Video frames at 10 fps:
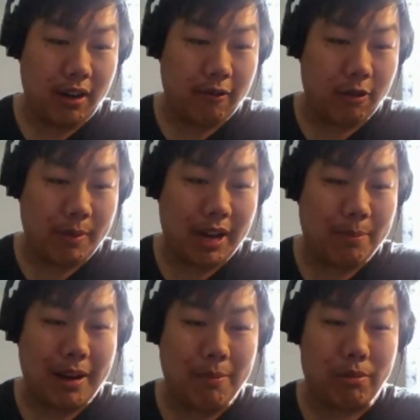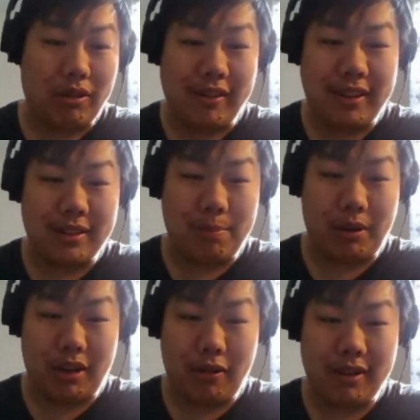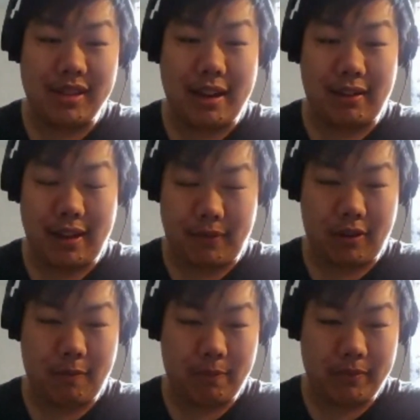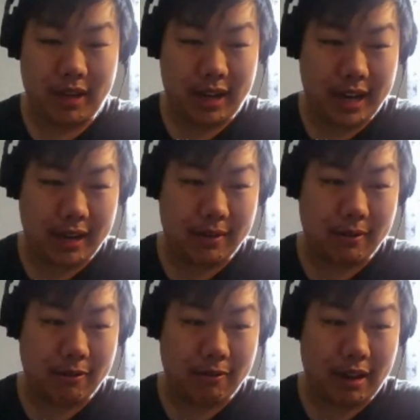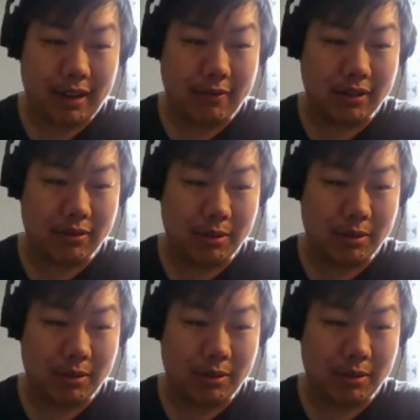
were made by employees below his at level, and while he was